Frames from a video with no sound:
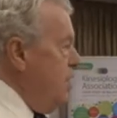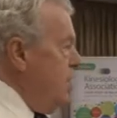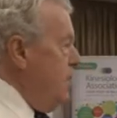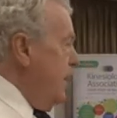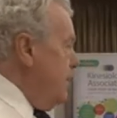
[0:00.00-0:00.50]

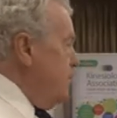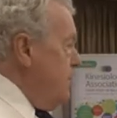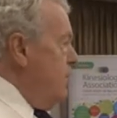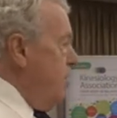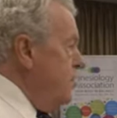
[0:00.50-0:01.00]
that does
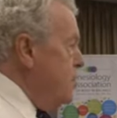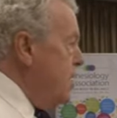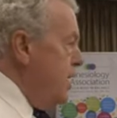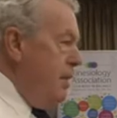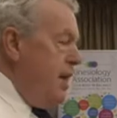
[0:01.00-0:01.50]
it when you're
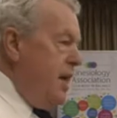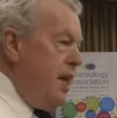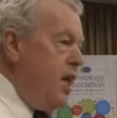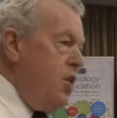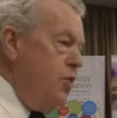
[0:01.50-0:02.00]
asleep,
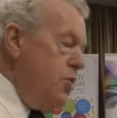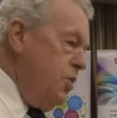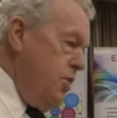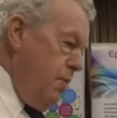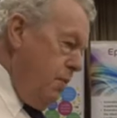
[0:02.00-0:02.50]
it can also
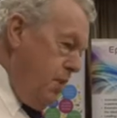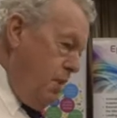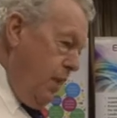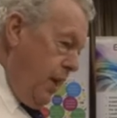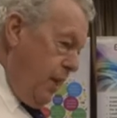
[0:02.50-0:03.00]
do it when you're
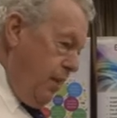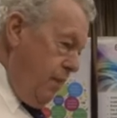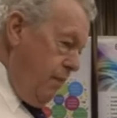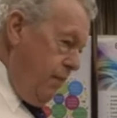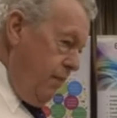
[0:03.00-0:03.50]
awake.
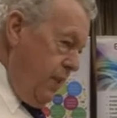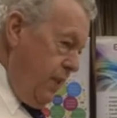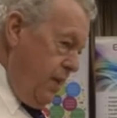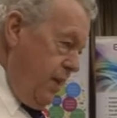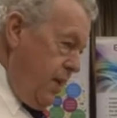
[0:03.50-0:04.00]

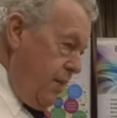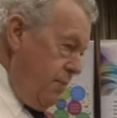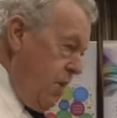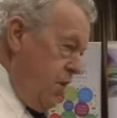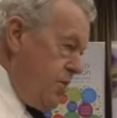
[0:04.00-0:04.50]

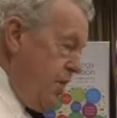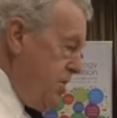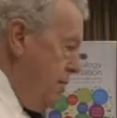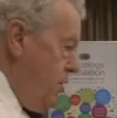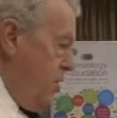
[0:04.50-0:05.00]
Because our
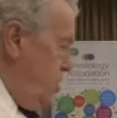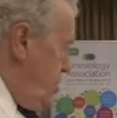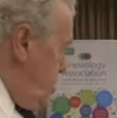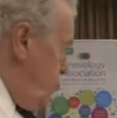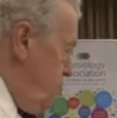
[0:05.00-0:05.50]

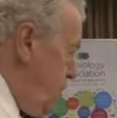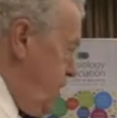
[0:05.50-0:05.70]
subconscious is ruling